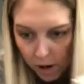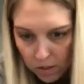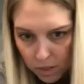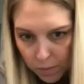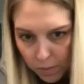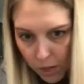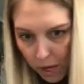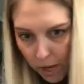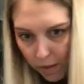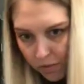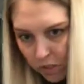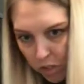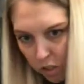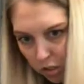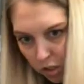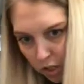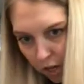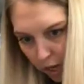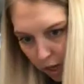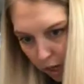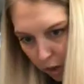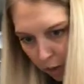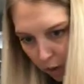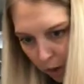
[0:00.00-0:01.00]
so I'm gonna have to use
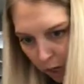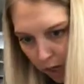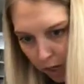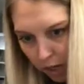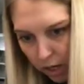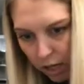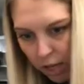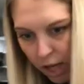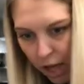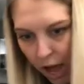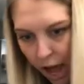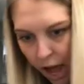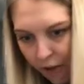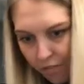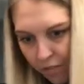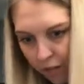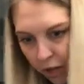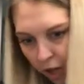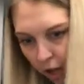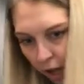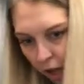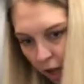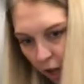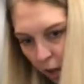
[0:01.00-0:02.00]
another one. 1/2
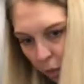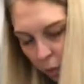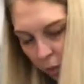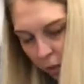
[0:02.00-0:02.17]
cup.